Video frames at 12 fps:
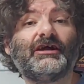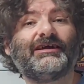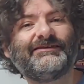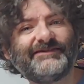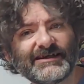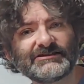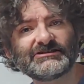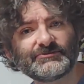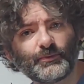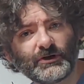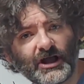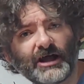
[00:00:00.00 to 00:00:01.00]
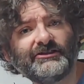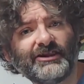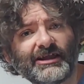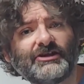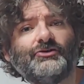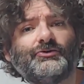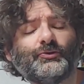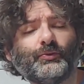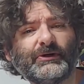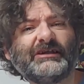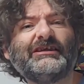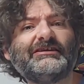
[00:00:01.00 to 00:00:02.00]
And that's what I'd like you to
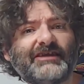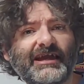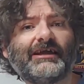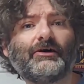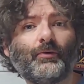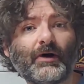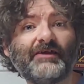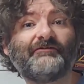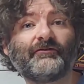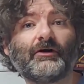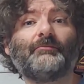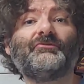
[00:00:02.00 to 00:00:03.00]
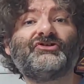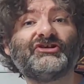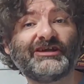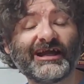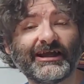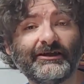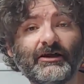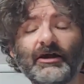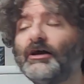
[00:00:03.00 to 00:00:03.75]
really take away from today.